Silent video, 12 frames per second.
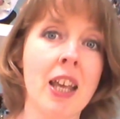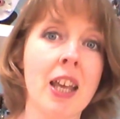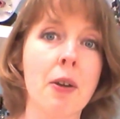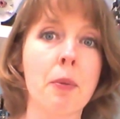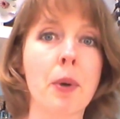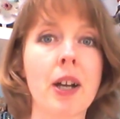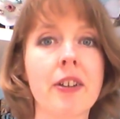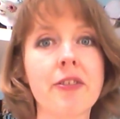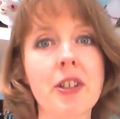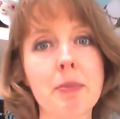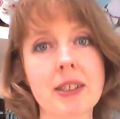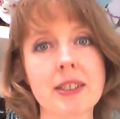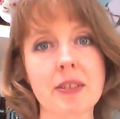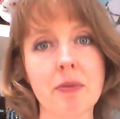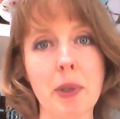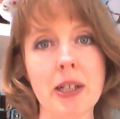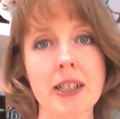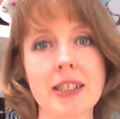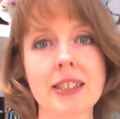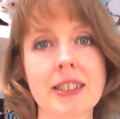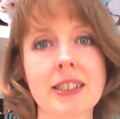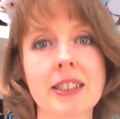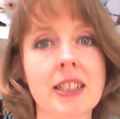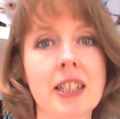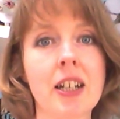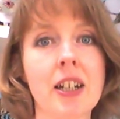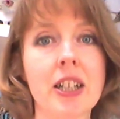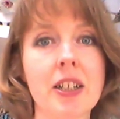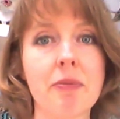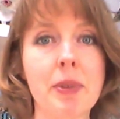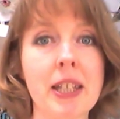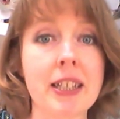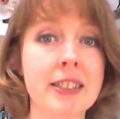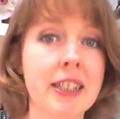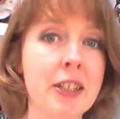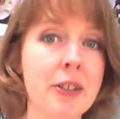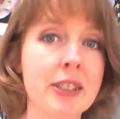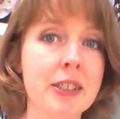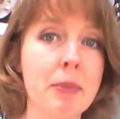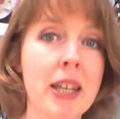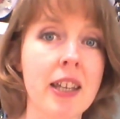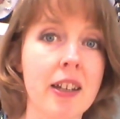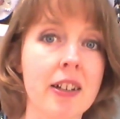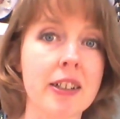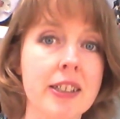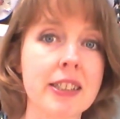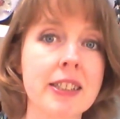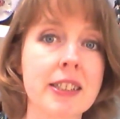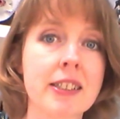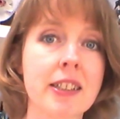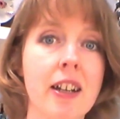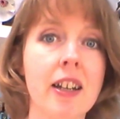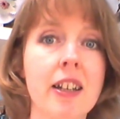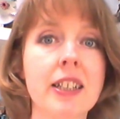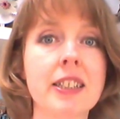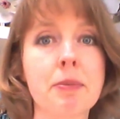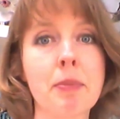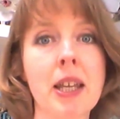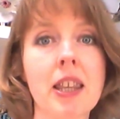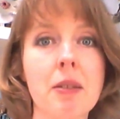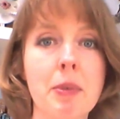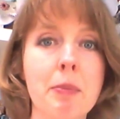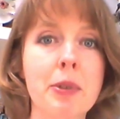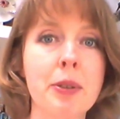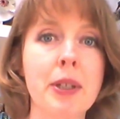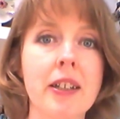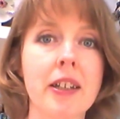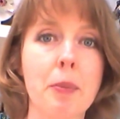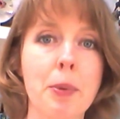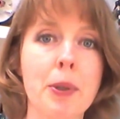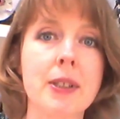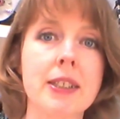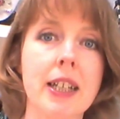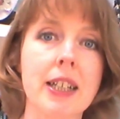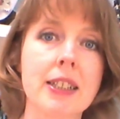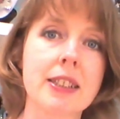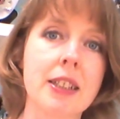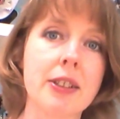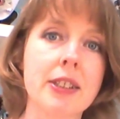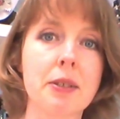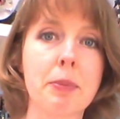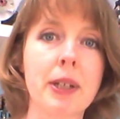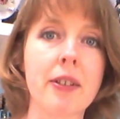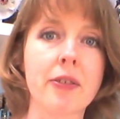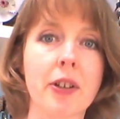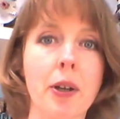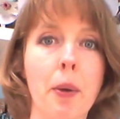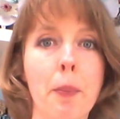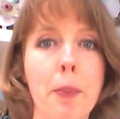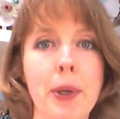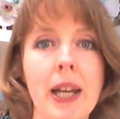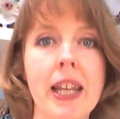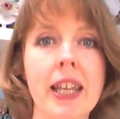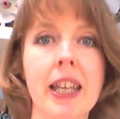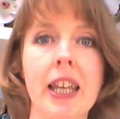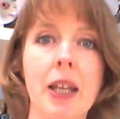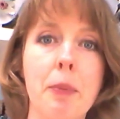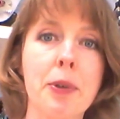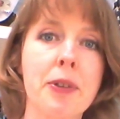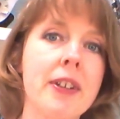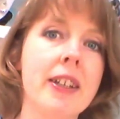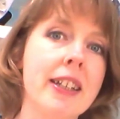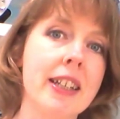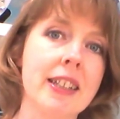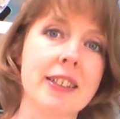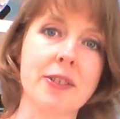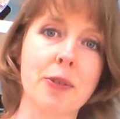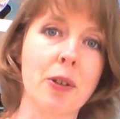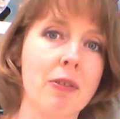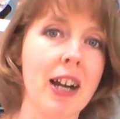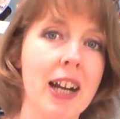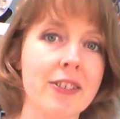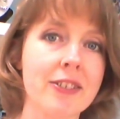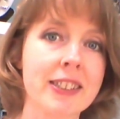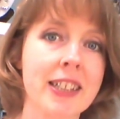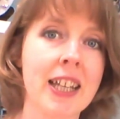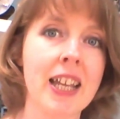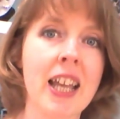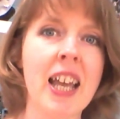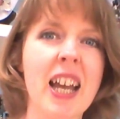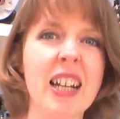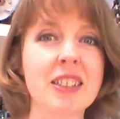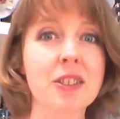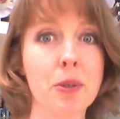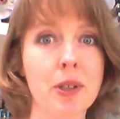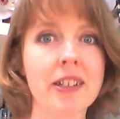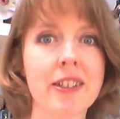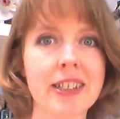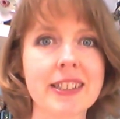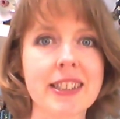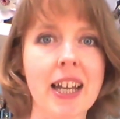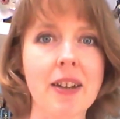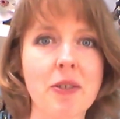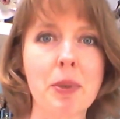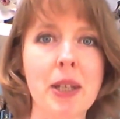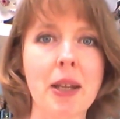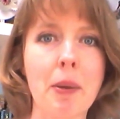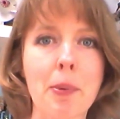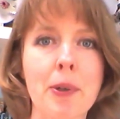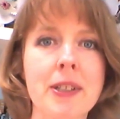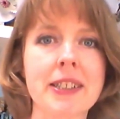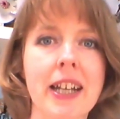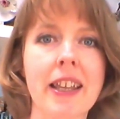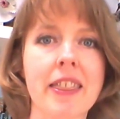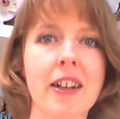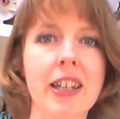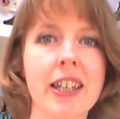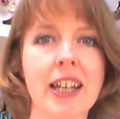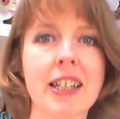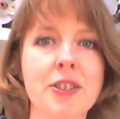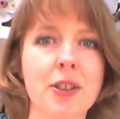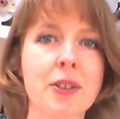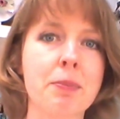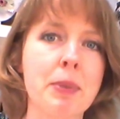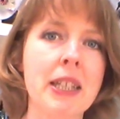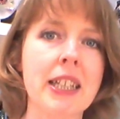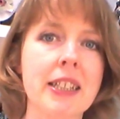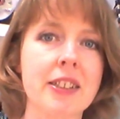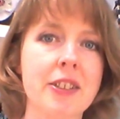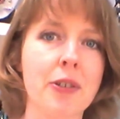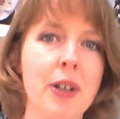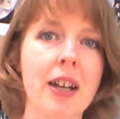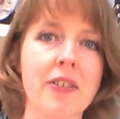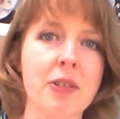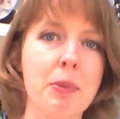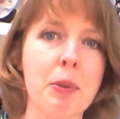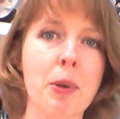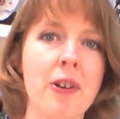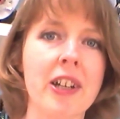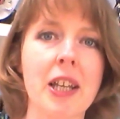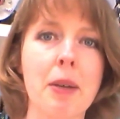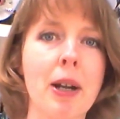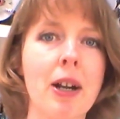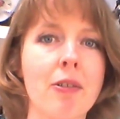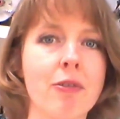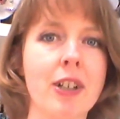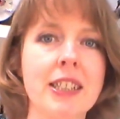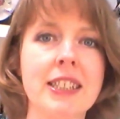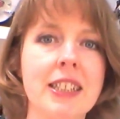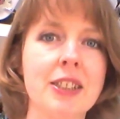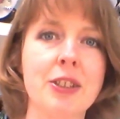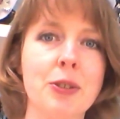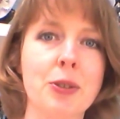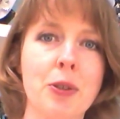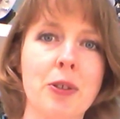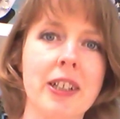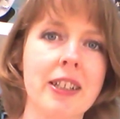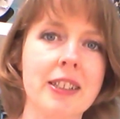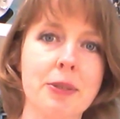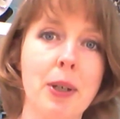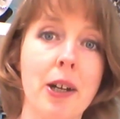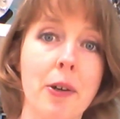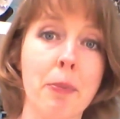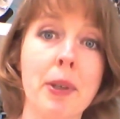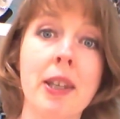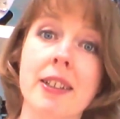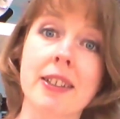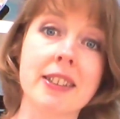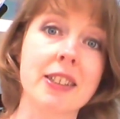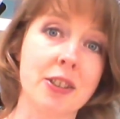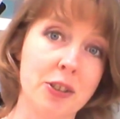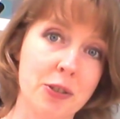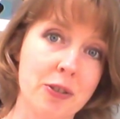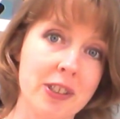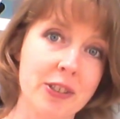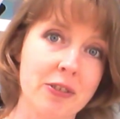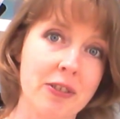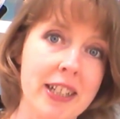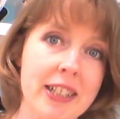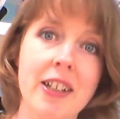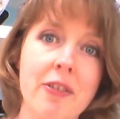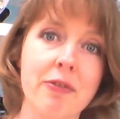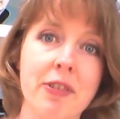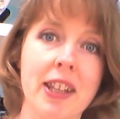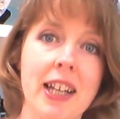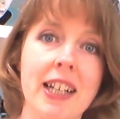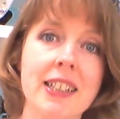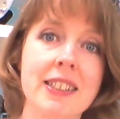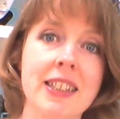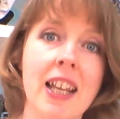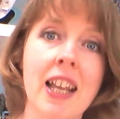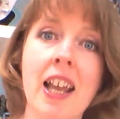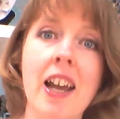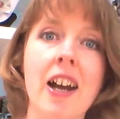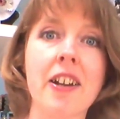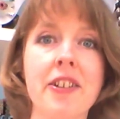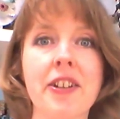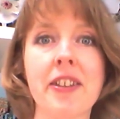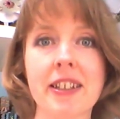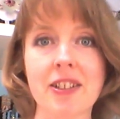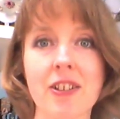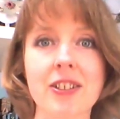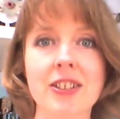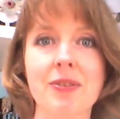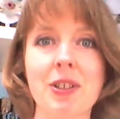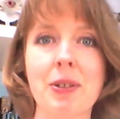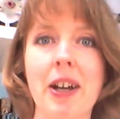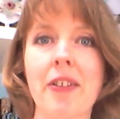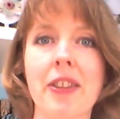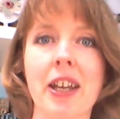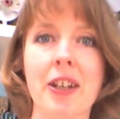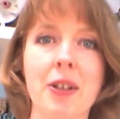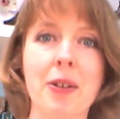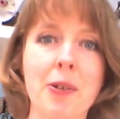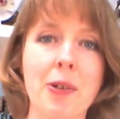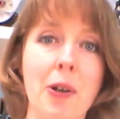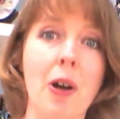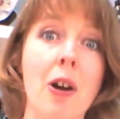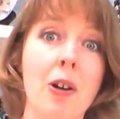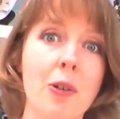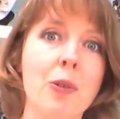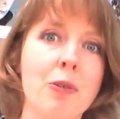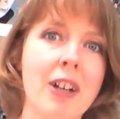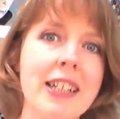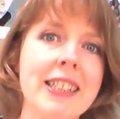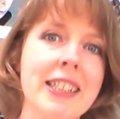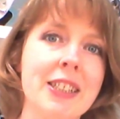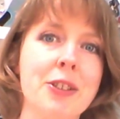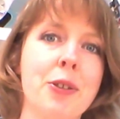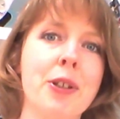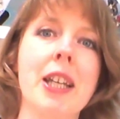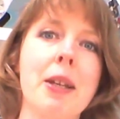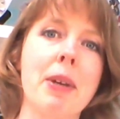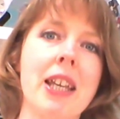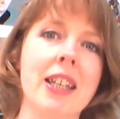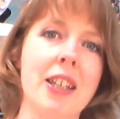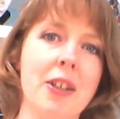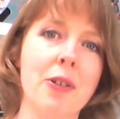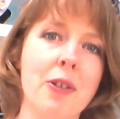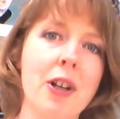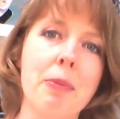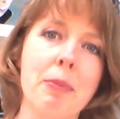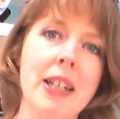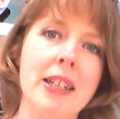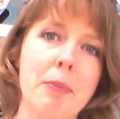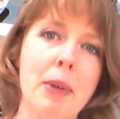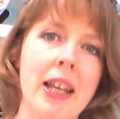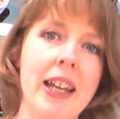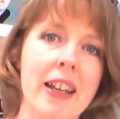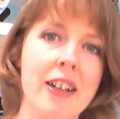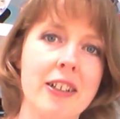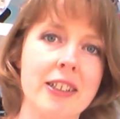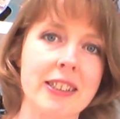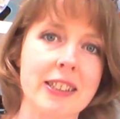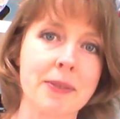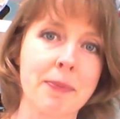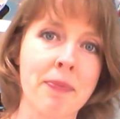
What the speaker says: Well, a few months have passed. I've been continuing to make cards. I like to make them in between other projects, so it's a bit of a break in proceedings all around, and it's quite nice to have a beading project that I can just bead and not have to be worrying about writing a tutorial as well, because the tutorial's already done for that. And I know there's lots of you out there who are already enjoying making your own beaded playing cards.